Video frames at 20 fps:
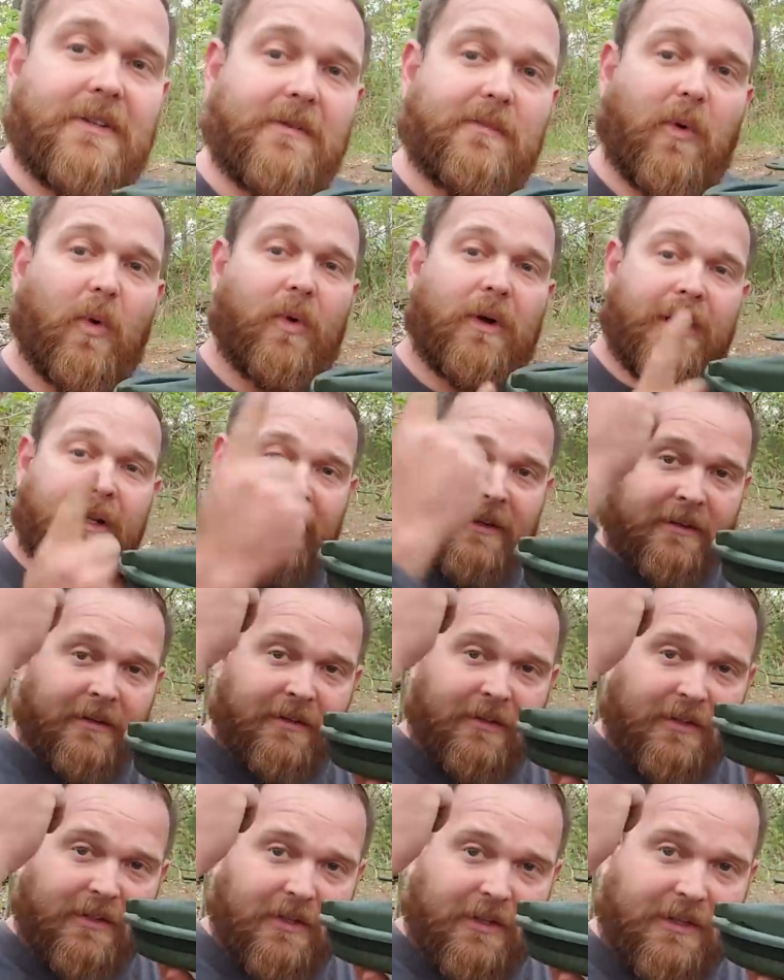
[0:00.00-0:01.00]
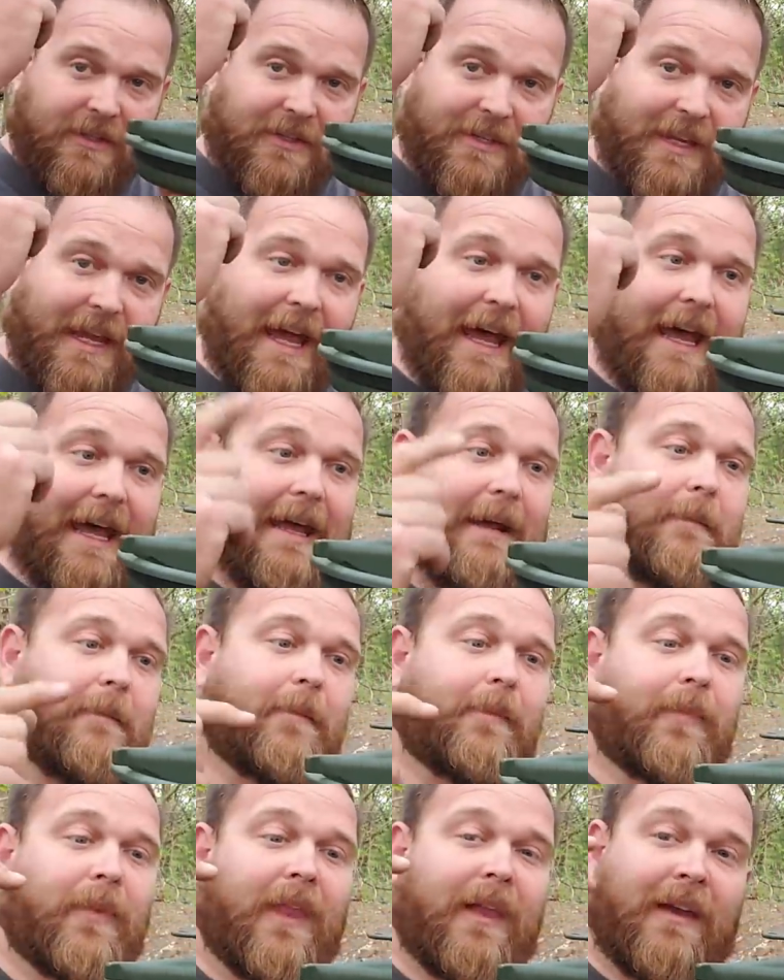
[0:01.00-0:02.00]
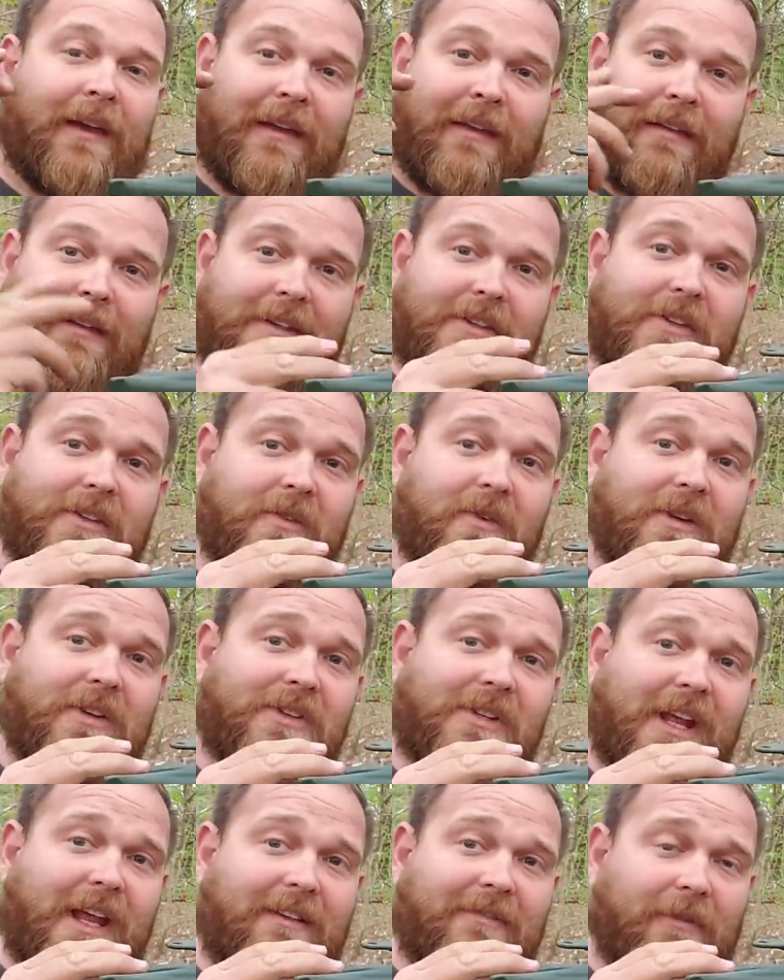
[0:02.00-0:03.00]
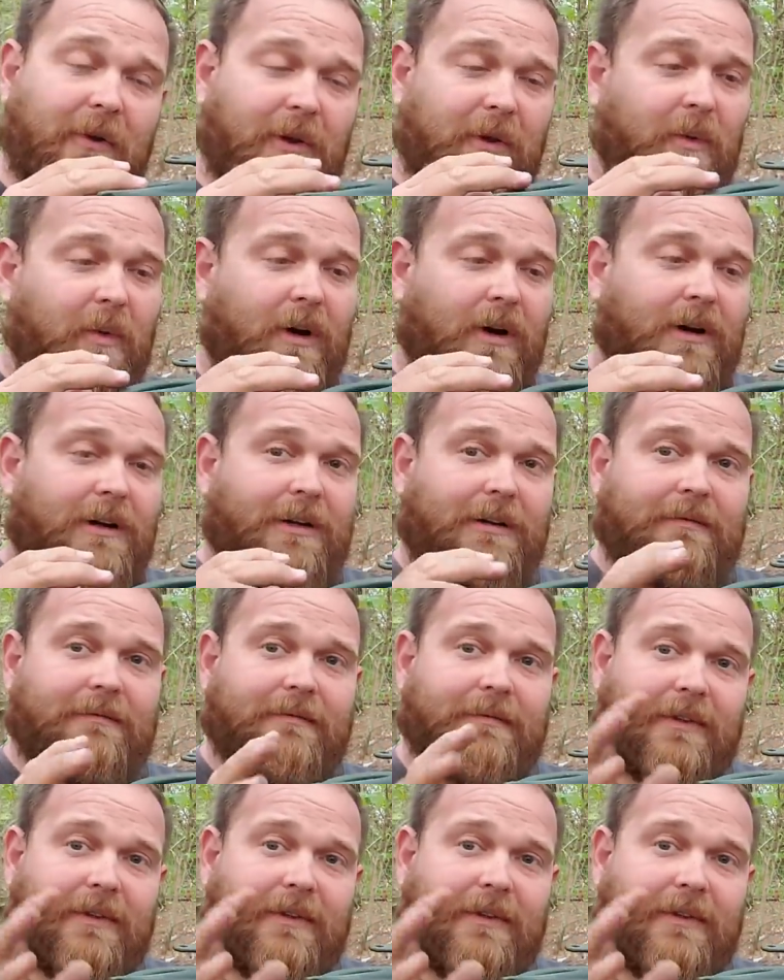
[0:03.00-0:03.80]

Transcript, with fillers: is pointing to the sky, this is gonna stay full of water.